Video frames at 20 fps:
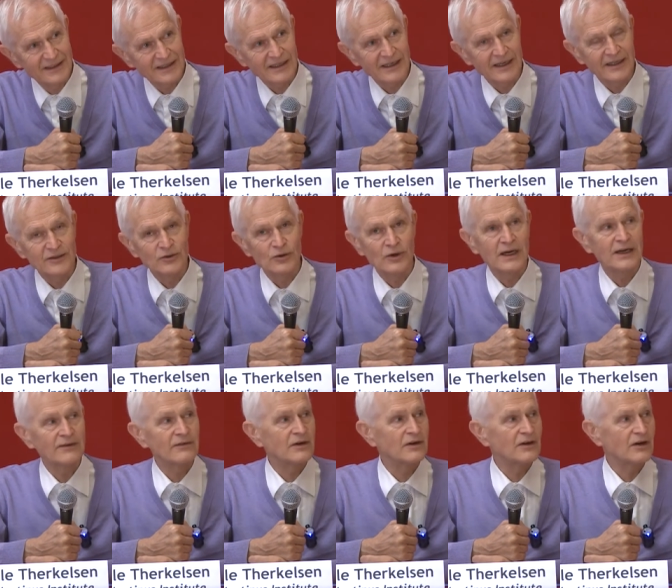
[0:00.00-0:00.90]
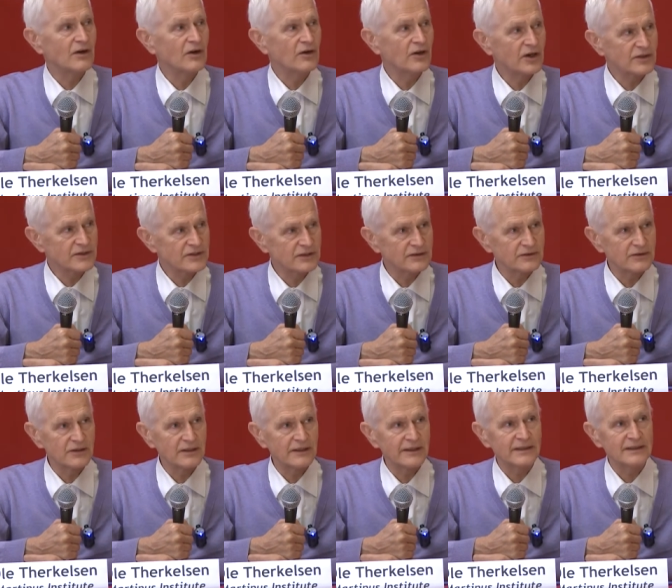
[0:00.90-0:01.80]
Can you have a
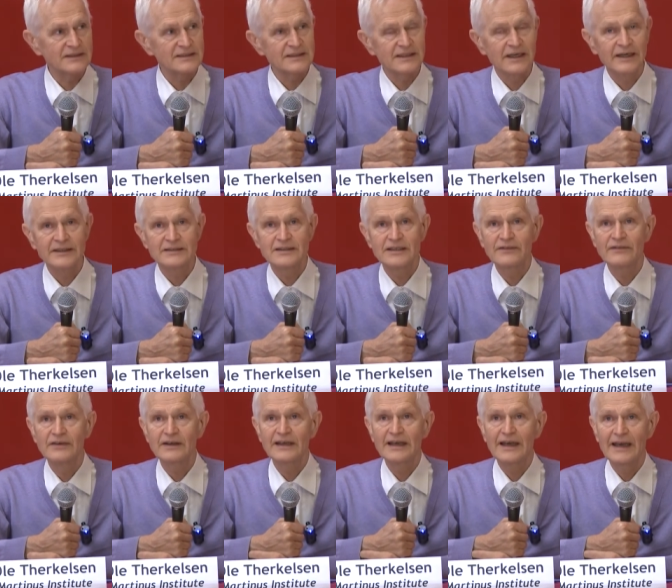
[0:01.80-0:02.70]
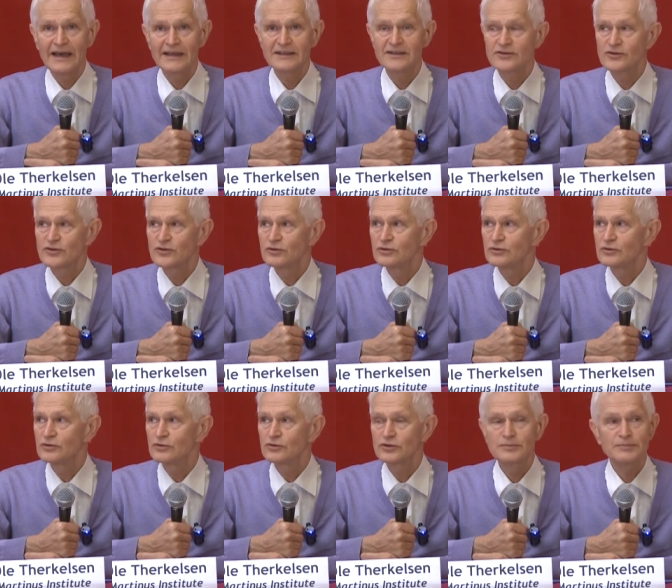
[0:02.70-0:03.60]
logical and a scientific attitude
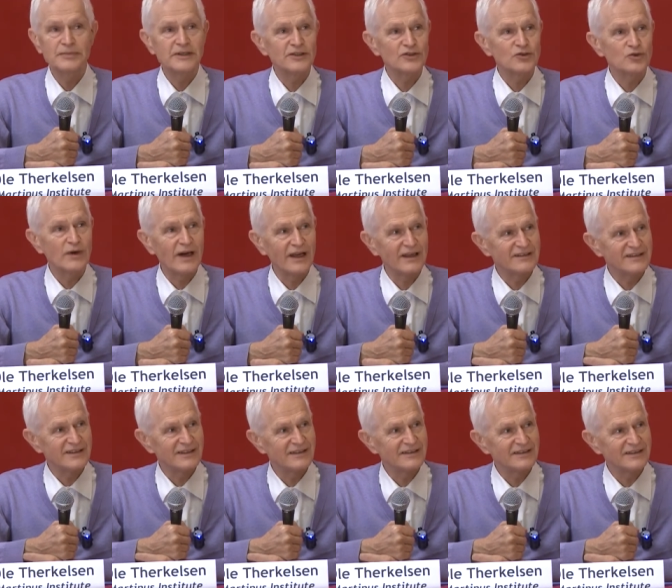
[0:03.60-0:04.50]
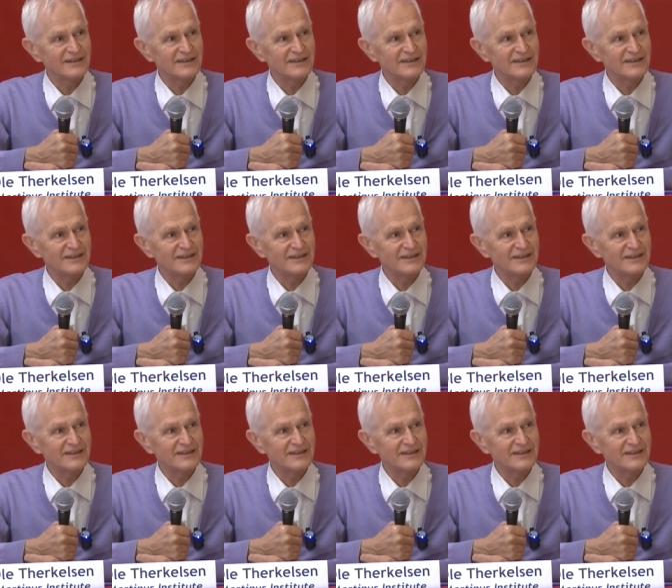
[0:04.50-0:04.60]
to spirituality?